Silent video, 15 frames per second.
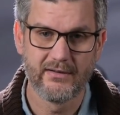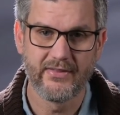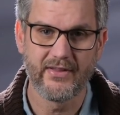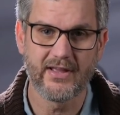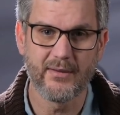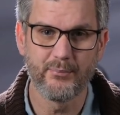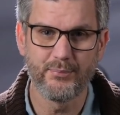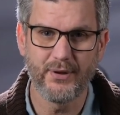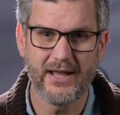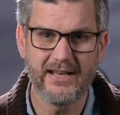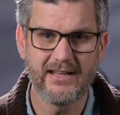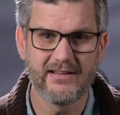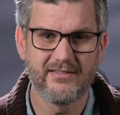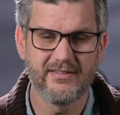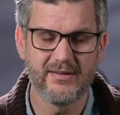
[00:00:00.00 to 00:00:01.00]
The
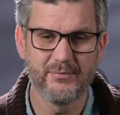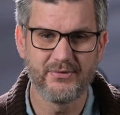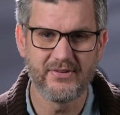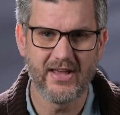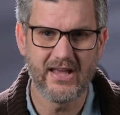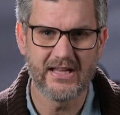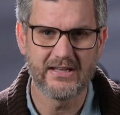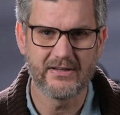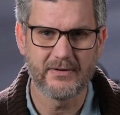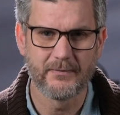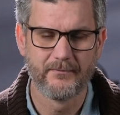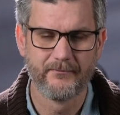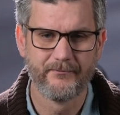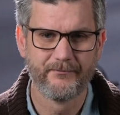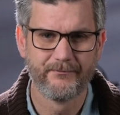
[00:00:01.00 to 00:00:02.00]
complaining seems to end.
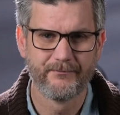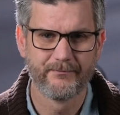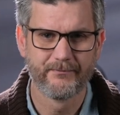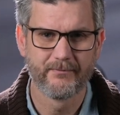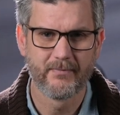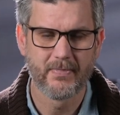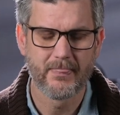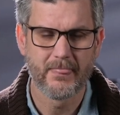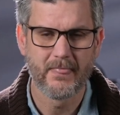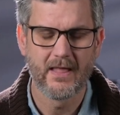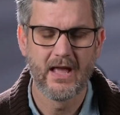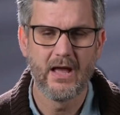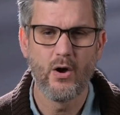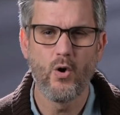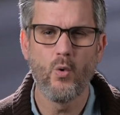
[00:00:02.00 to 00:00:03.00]

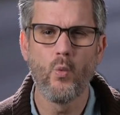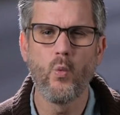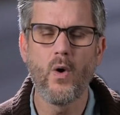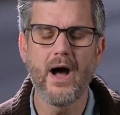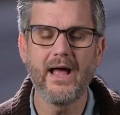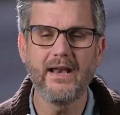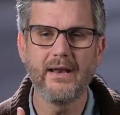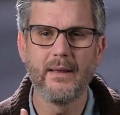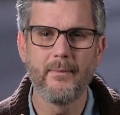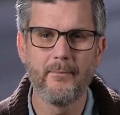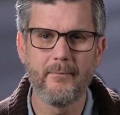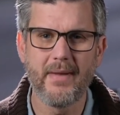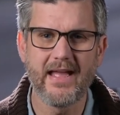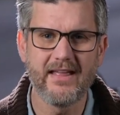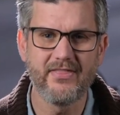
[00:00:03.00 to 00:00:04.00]
What
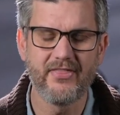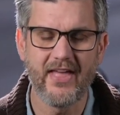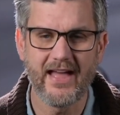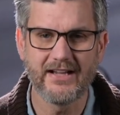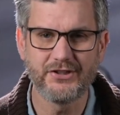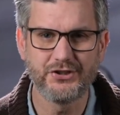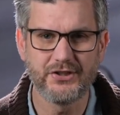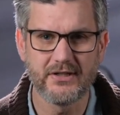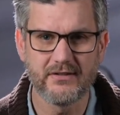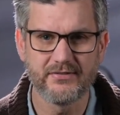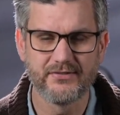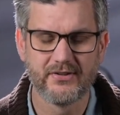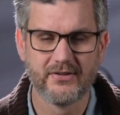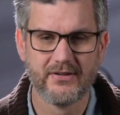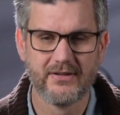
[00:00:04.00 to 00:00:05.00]
made that
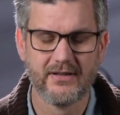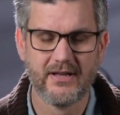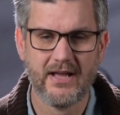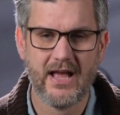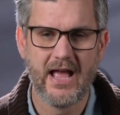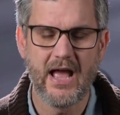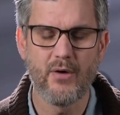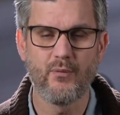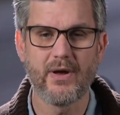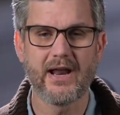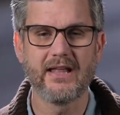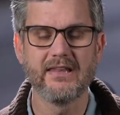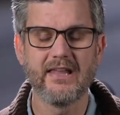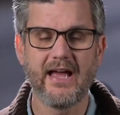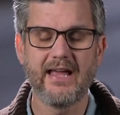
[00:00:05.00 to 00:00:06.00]
shift? And what
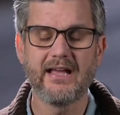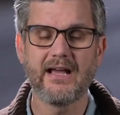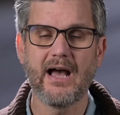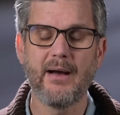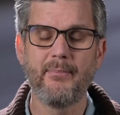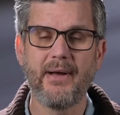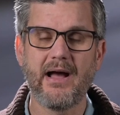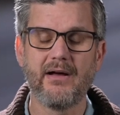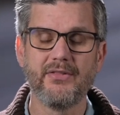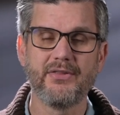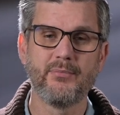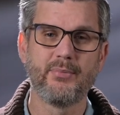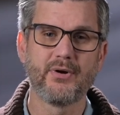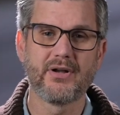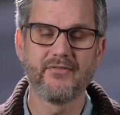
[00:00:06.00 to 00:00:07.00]
I like about
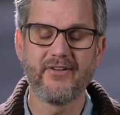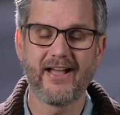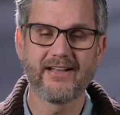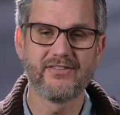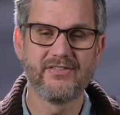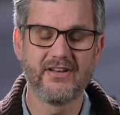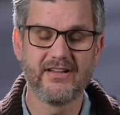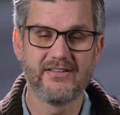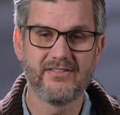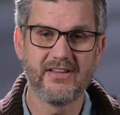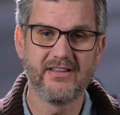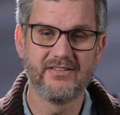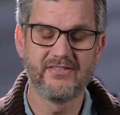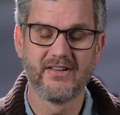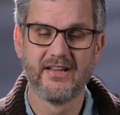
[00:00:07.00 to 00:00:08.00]
the book of Exodus
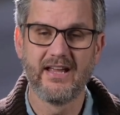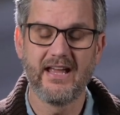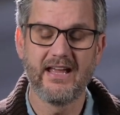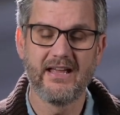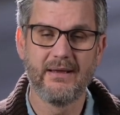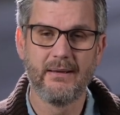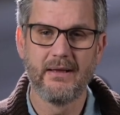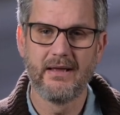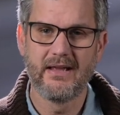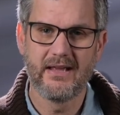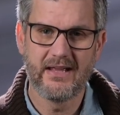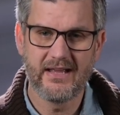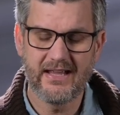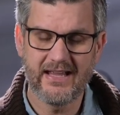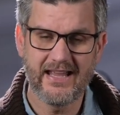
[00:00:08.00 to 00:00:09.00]
is
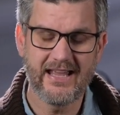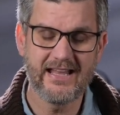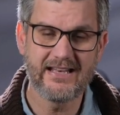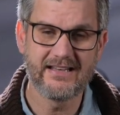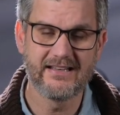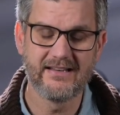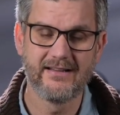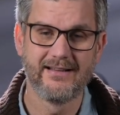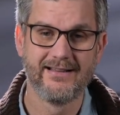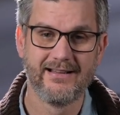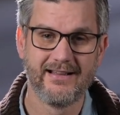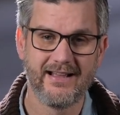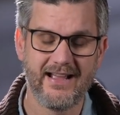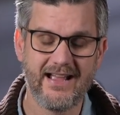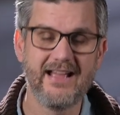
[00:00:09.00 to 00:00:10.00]
hidden
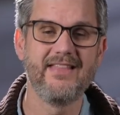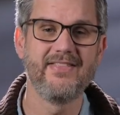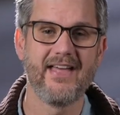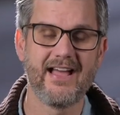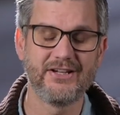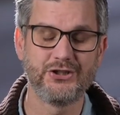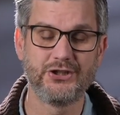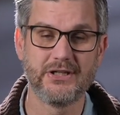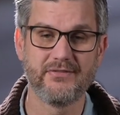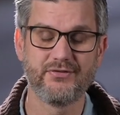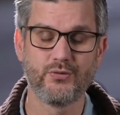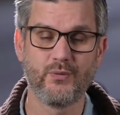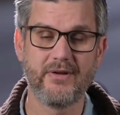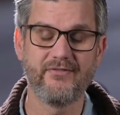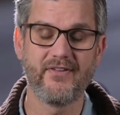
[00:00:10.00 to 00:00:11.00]
in that
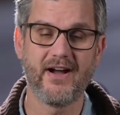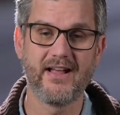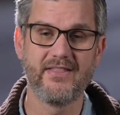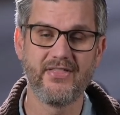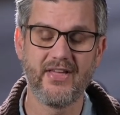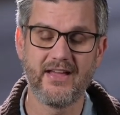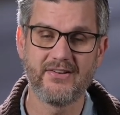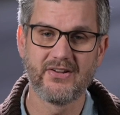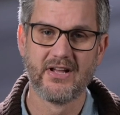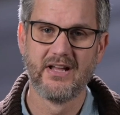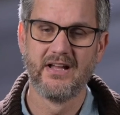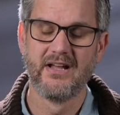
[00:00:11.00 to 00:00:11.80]
shift, we find that